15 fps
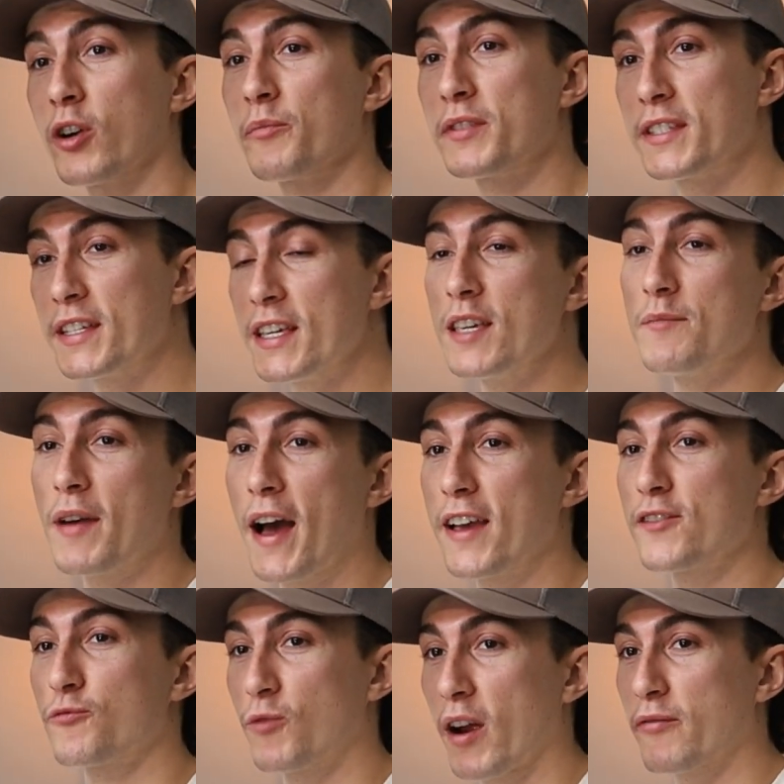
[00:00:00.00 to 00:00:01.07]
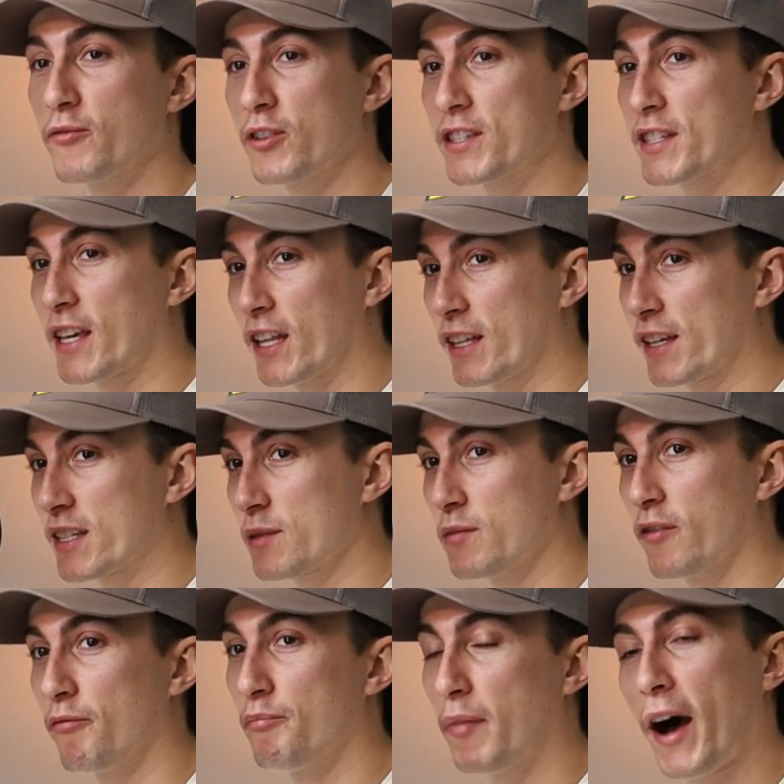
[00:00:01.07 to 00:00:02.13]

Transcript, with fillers: Trump's team has referenced killing some of